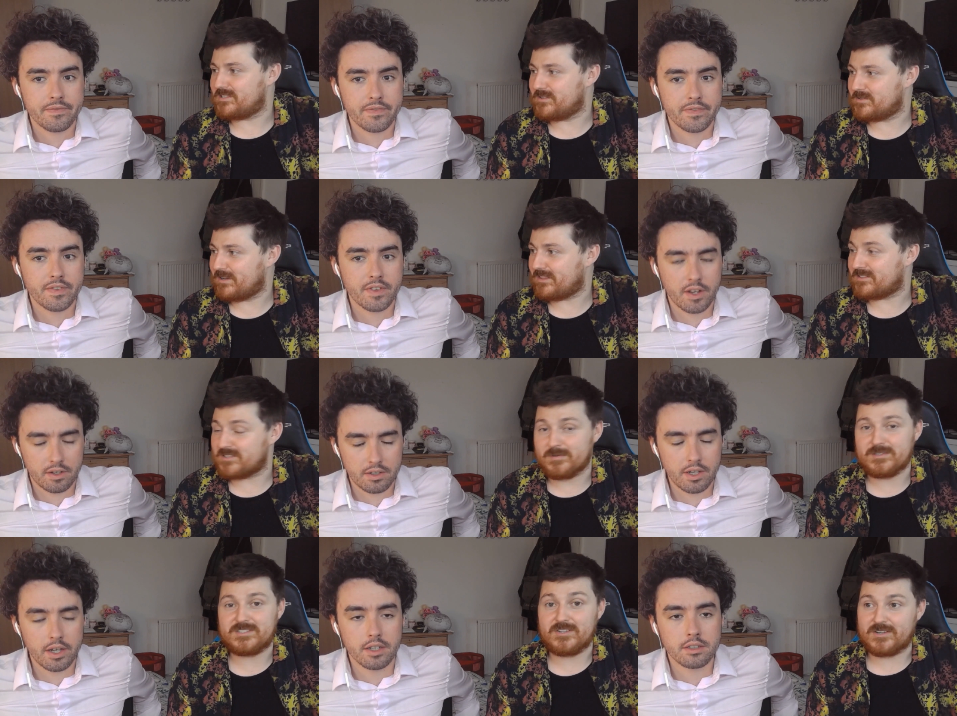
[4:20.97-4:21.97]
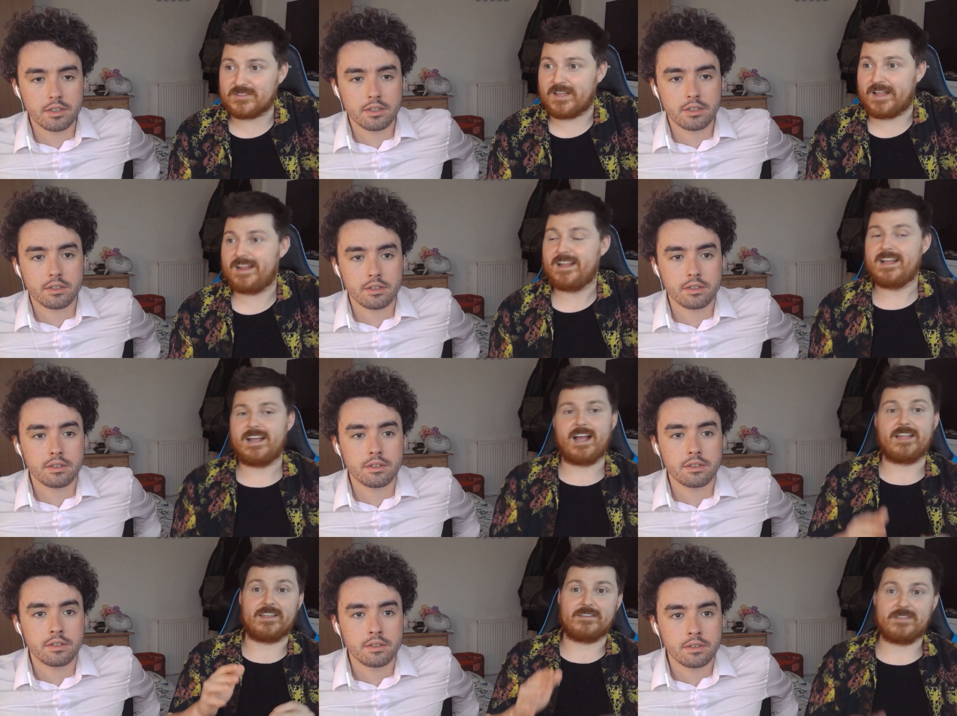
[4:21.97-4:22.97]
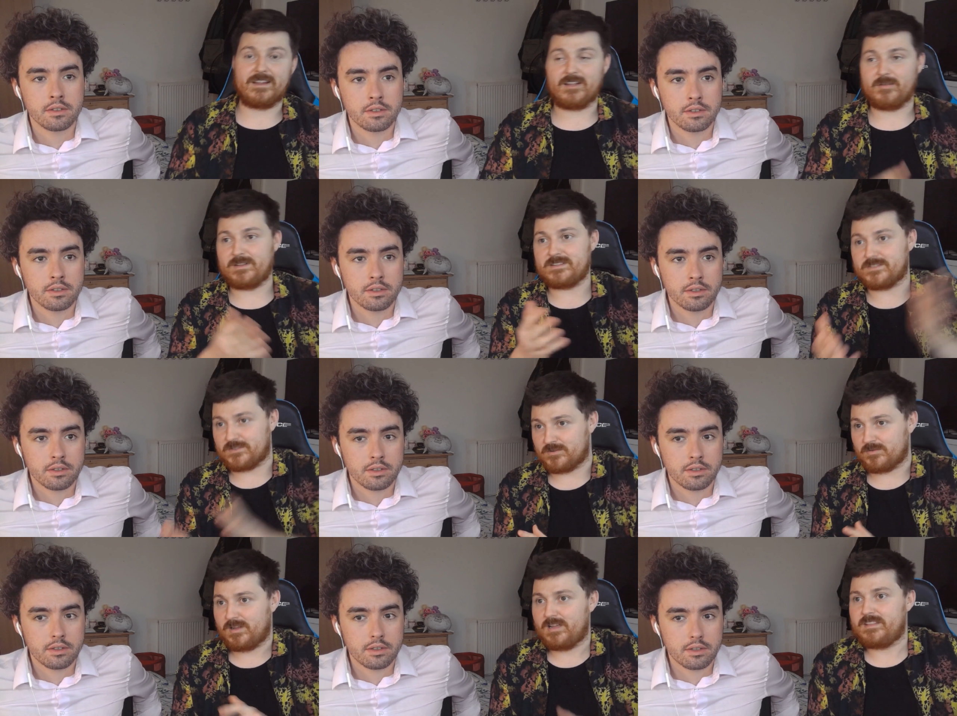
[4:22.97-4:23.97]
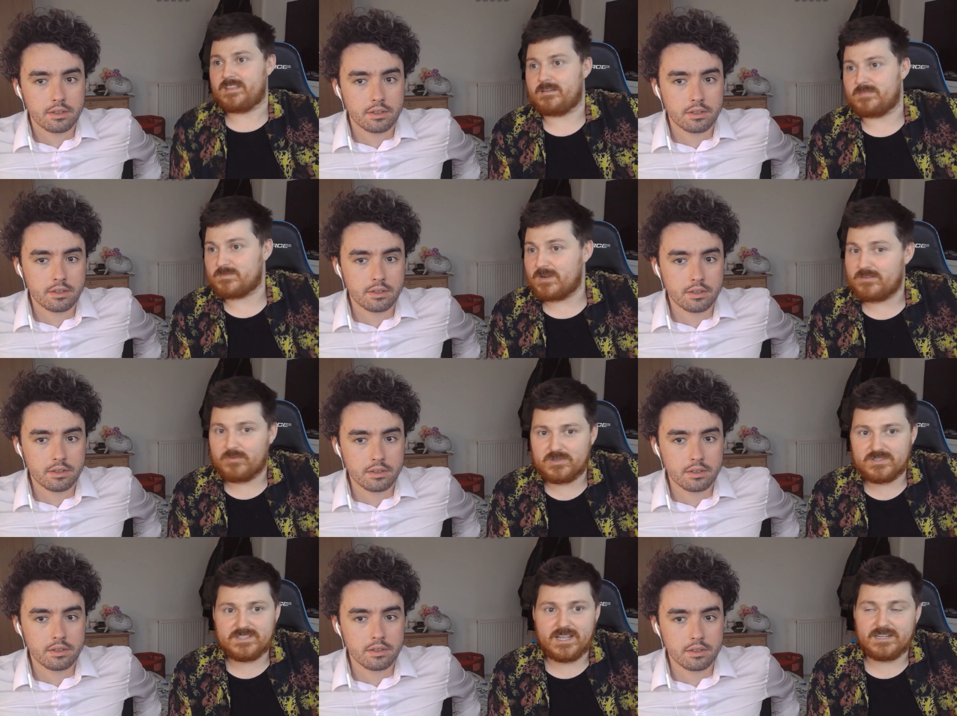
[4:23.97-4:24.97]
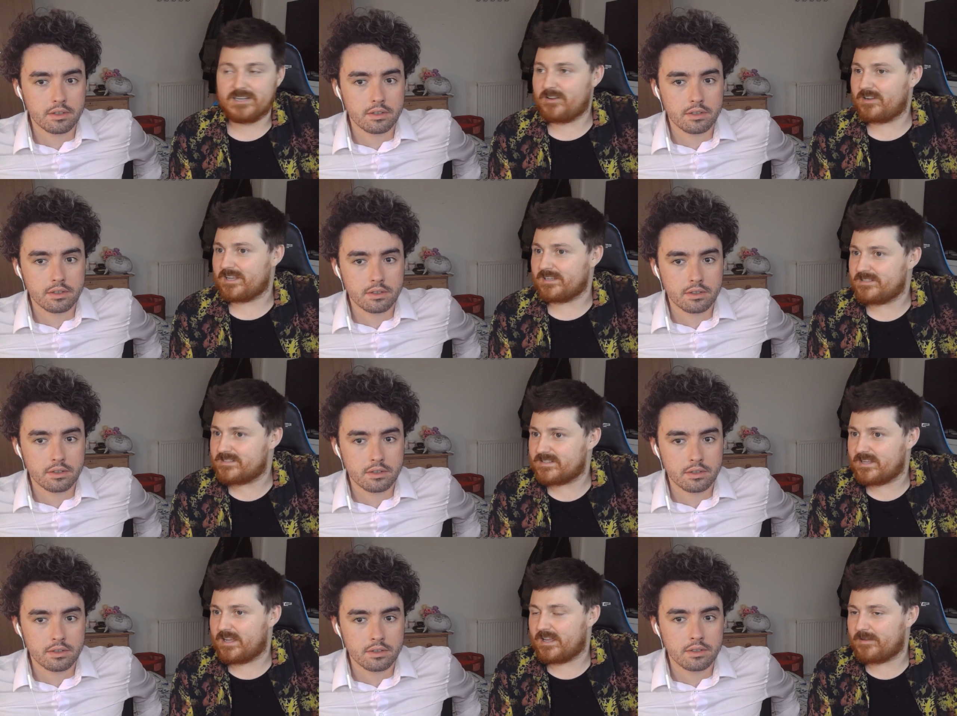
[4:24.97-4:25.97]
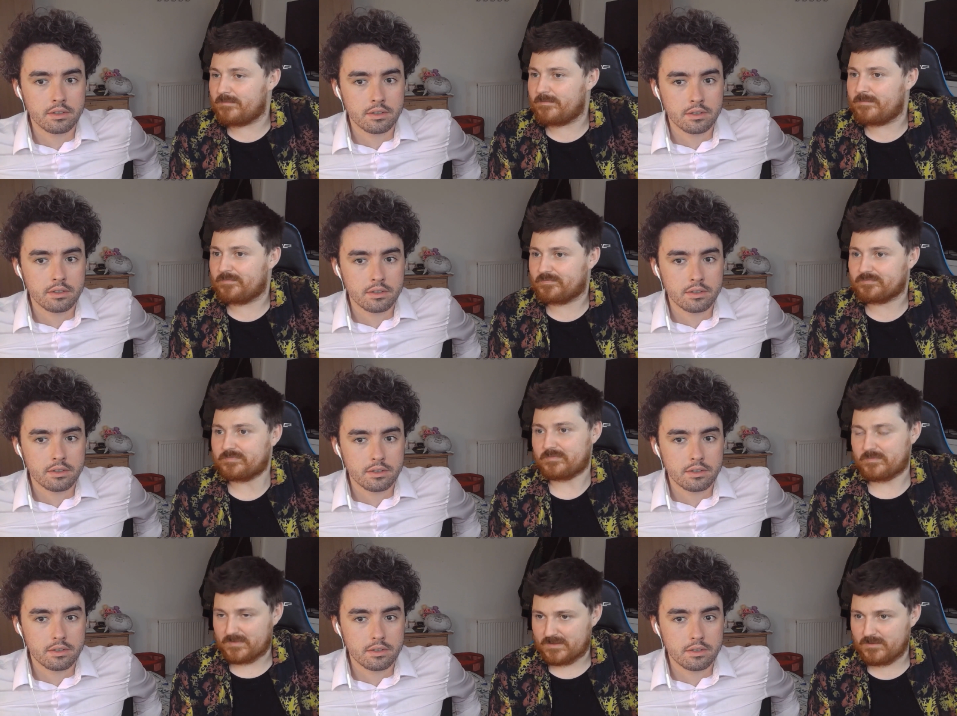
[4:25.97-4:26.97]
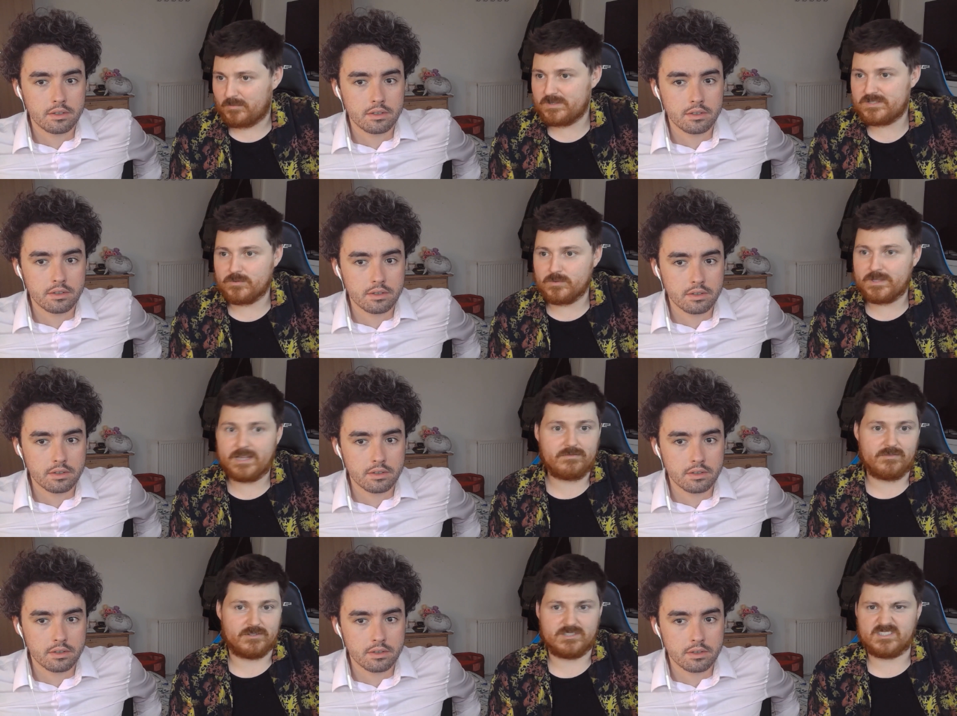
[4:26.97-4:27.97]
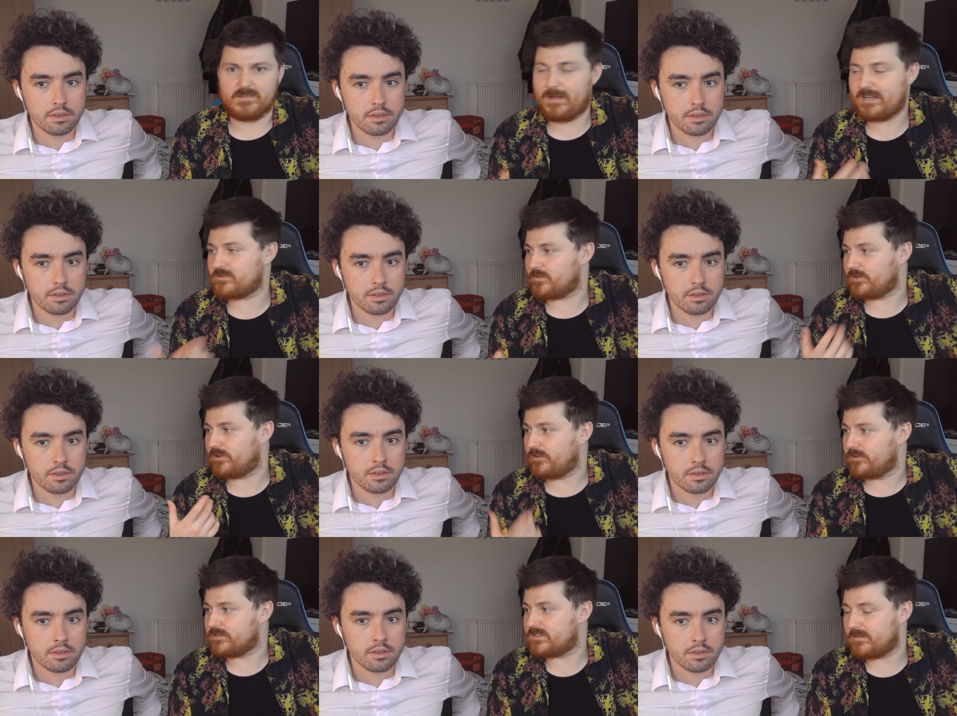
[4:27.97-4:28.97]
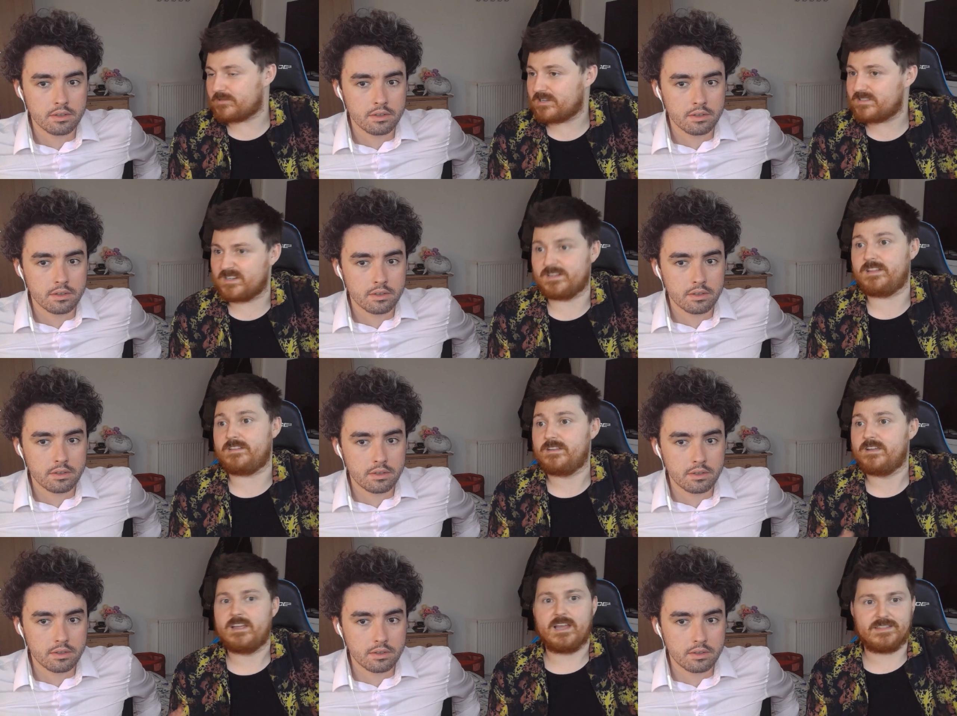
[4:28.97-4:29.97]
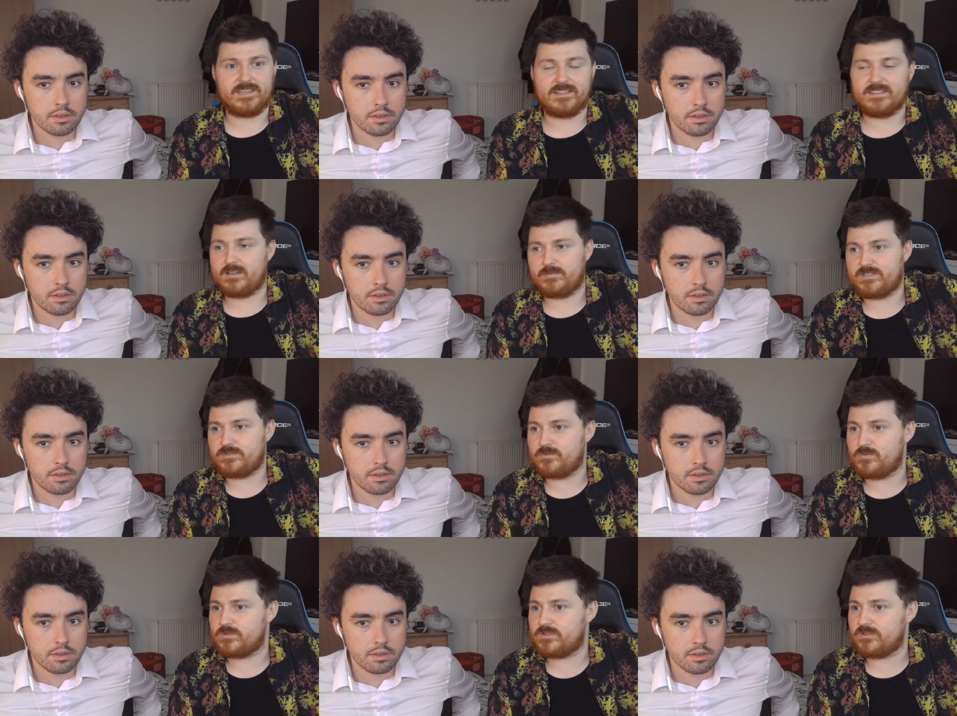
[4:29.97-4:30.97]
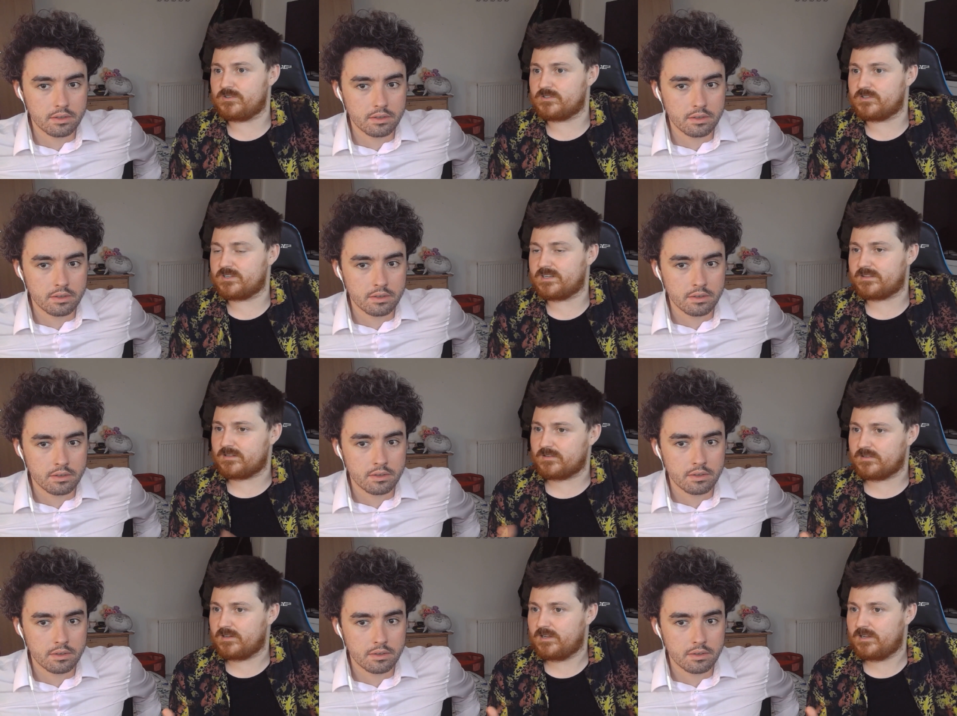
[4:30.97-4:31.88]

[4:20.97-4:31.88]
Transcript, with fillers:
Speaker 1: he was with there, so he was yeah. stuck there. And then then come into then Miss Marvel, which is set in the nineties. Um, we saw that not just the backstory on her and Sam Jackson, and then at the end that we saw the others looking at the